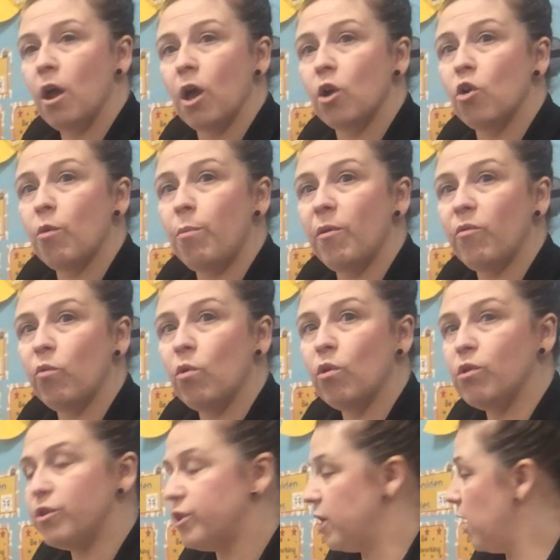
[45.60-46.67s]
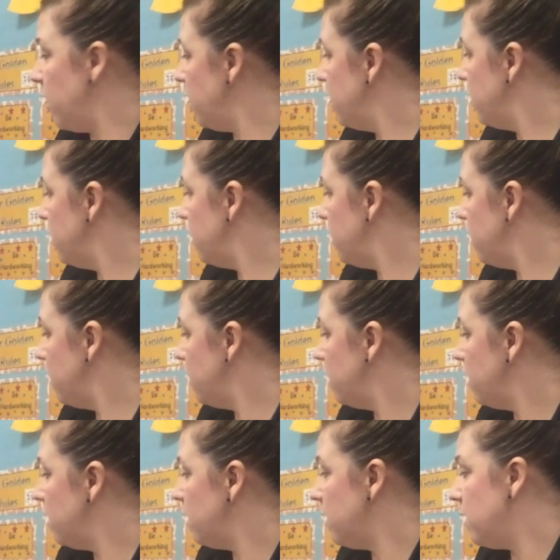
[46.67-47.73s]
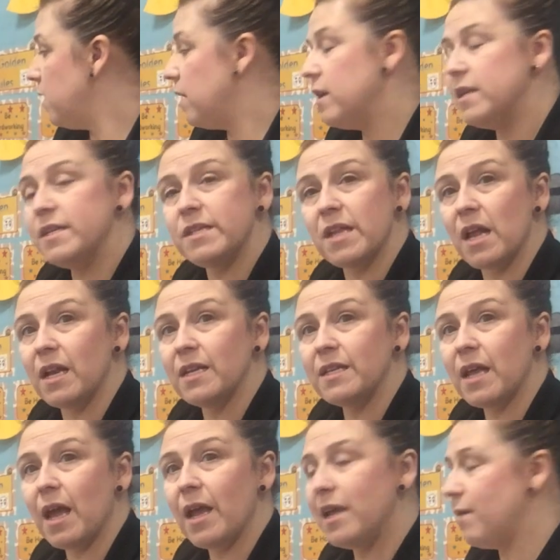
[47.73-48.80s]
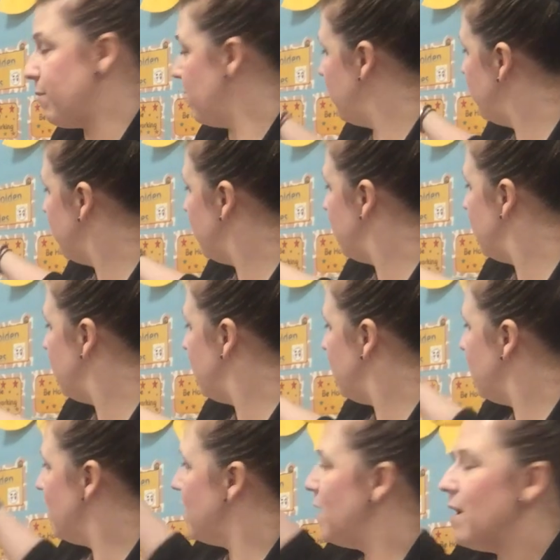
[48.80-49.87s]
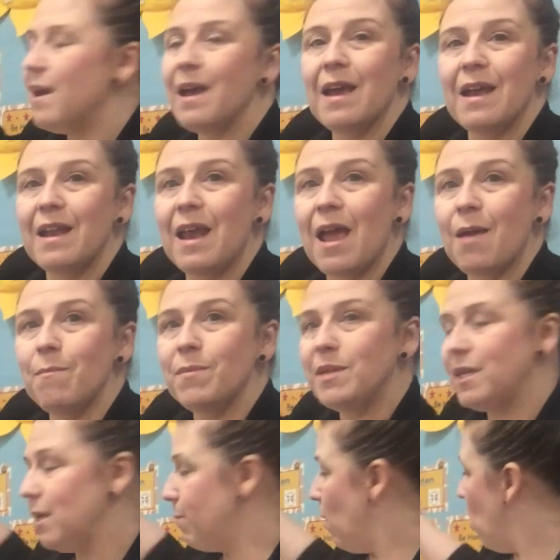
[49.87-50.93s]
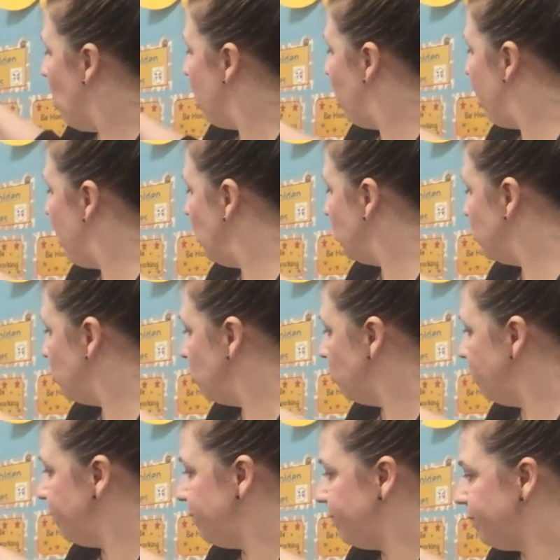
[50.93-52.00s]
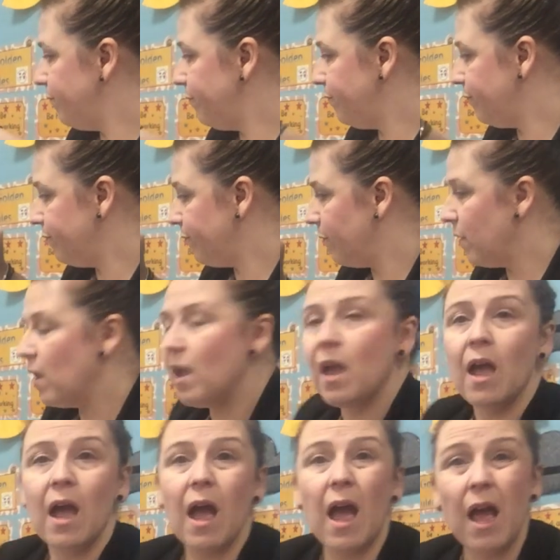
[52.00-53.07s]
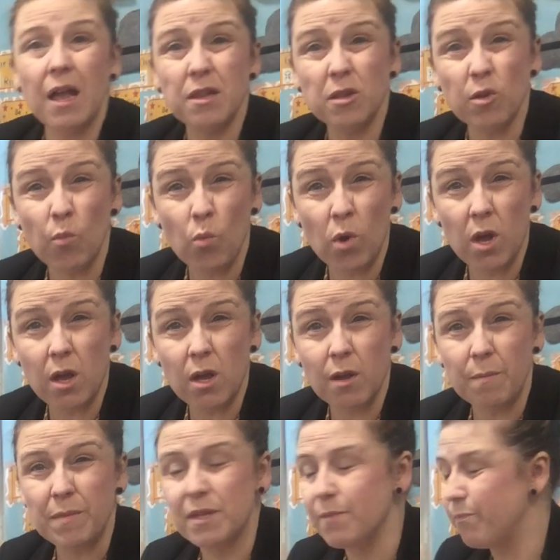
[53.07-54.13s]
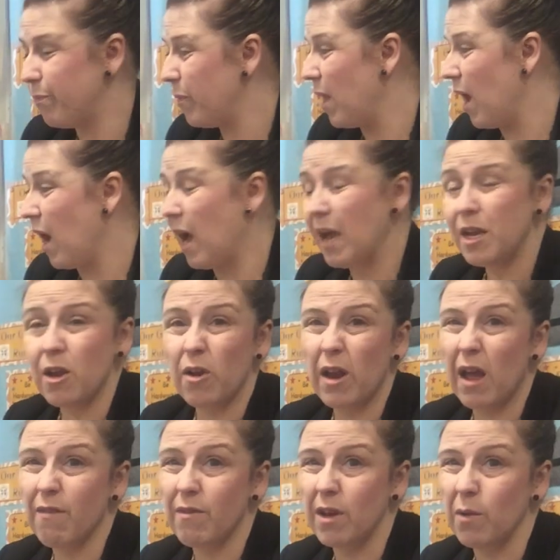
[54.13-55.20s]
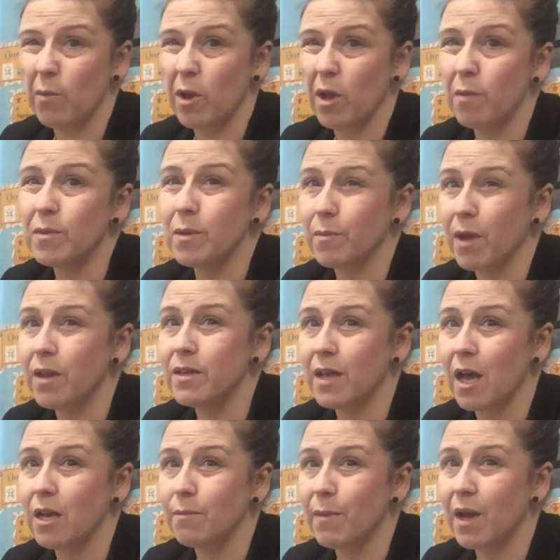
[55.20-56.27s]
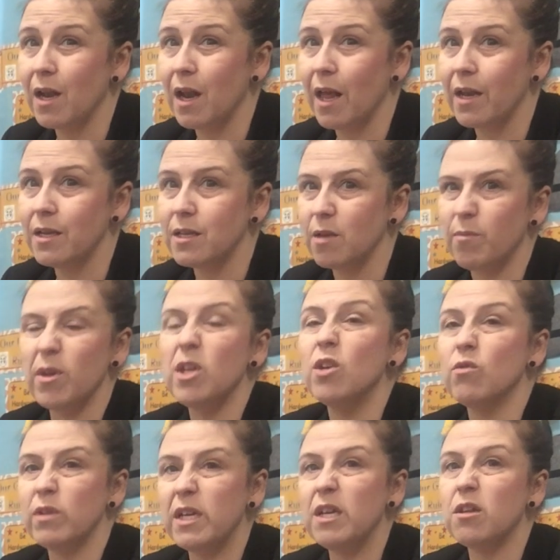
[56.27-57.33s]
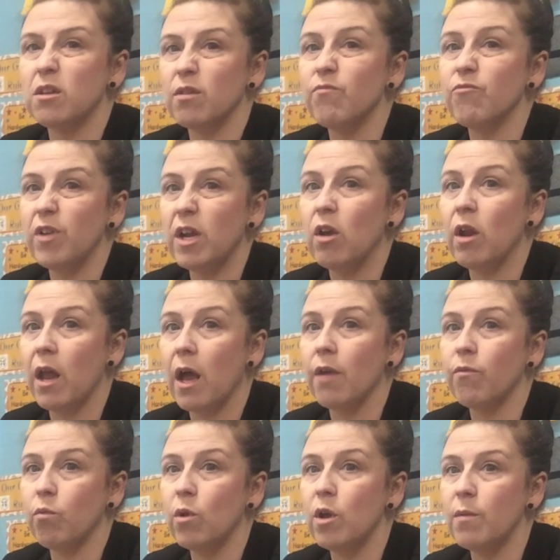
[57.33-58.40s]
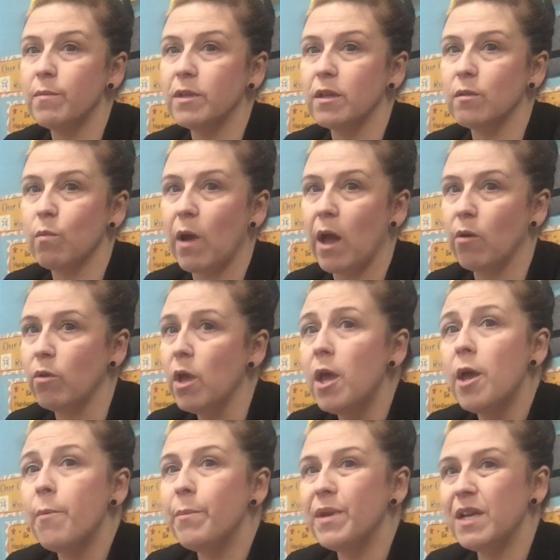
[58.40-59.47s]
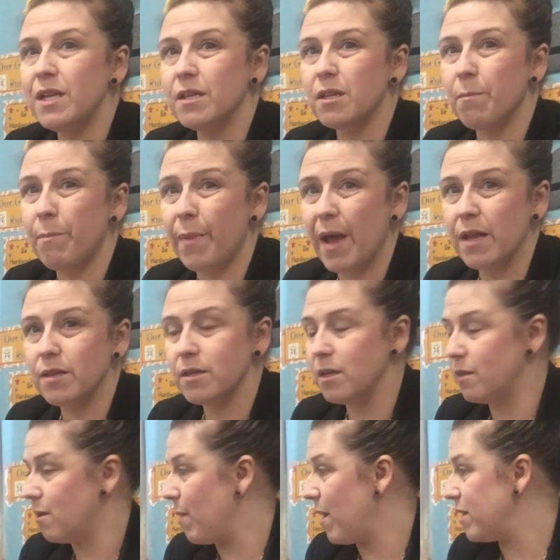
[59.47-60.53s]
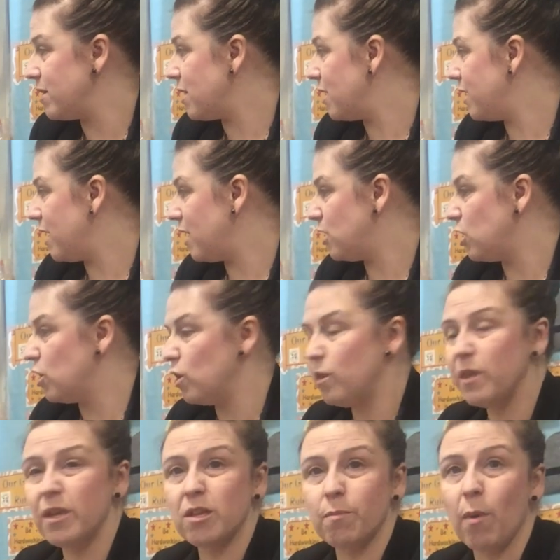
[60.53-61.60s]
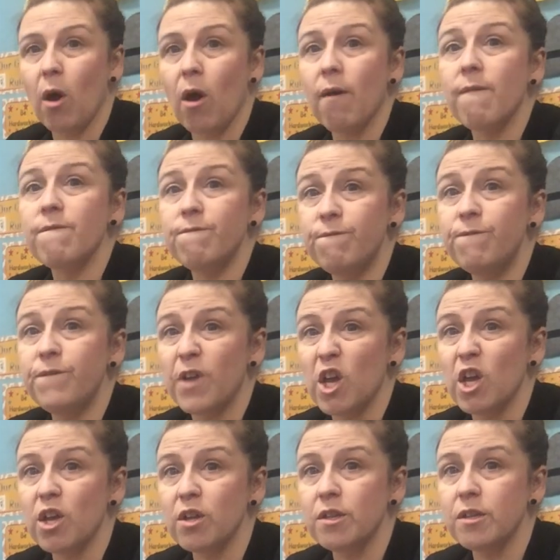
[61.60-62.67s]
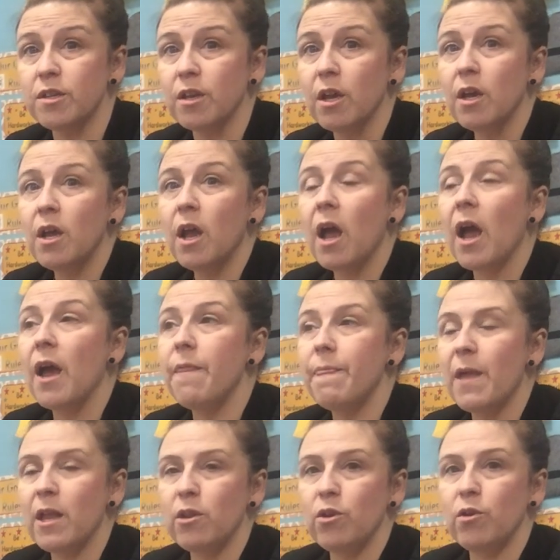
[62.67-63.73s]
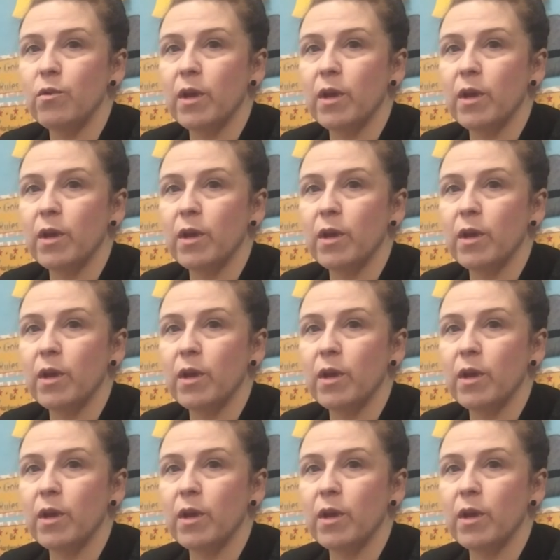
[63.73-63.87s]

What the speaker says: a cup of water, sellotape, an empty pop bottle and some worms. I don't have any worms, I'm going to add mine later, but you'll need some real life worms as well. But it's the best idea to do this part first, and then you